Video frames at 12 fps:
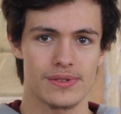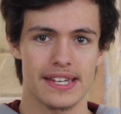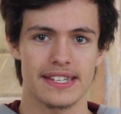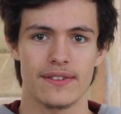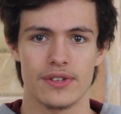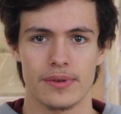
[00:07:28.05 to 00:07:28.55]
They
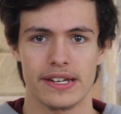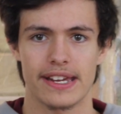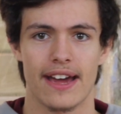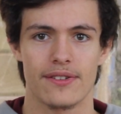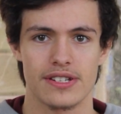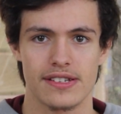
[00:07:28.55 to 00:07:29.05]
give you
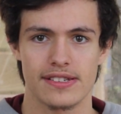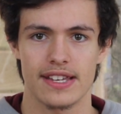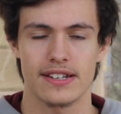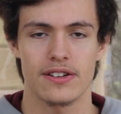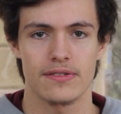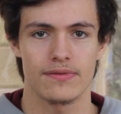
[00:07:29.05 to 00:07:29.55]
encounters,
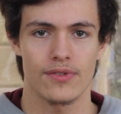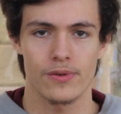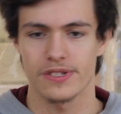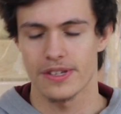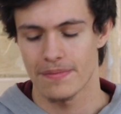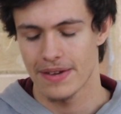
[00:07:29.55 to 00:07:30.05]
they don't
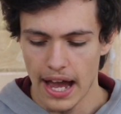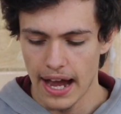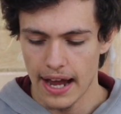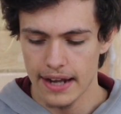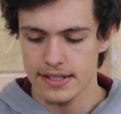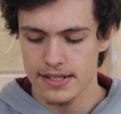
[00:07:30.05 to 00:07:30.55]
force them.
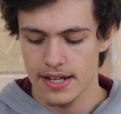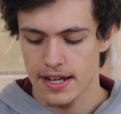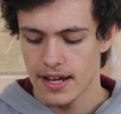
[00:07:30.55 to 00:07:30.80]
And